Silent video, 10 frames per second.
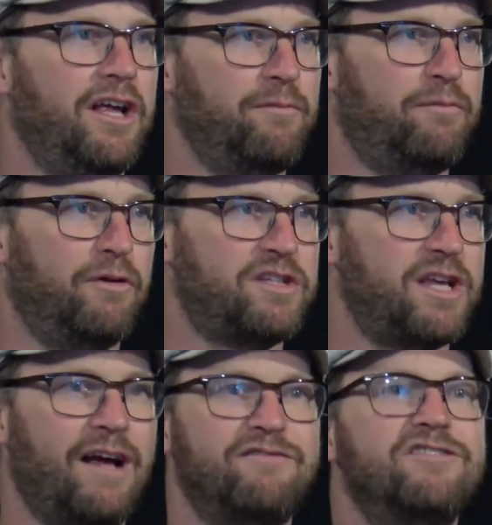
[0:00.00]

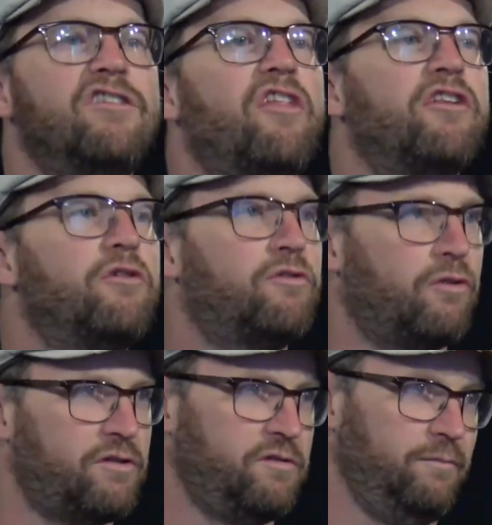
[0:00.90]
inputs have nothing to do with
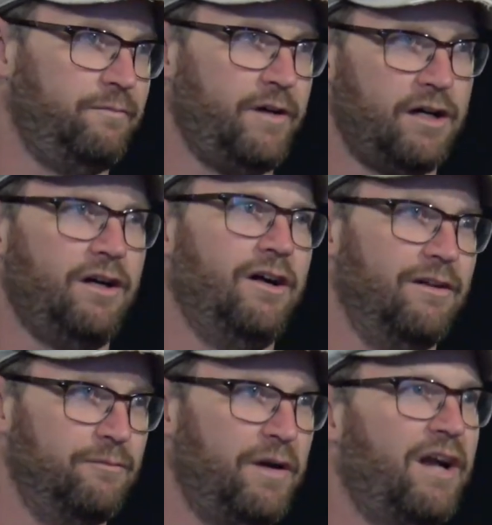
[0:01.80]
tourism at
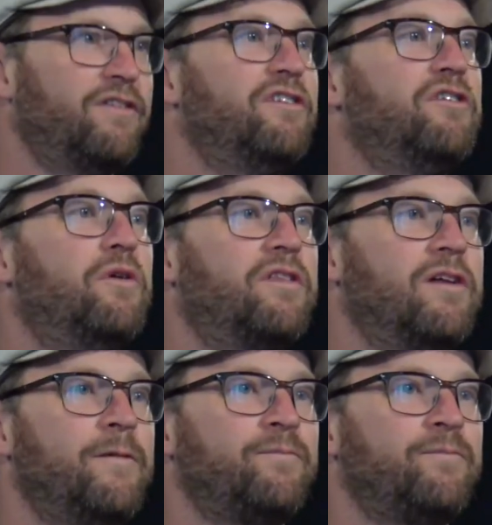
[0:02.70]
all, but everything to do with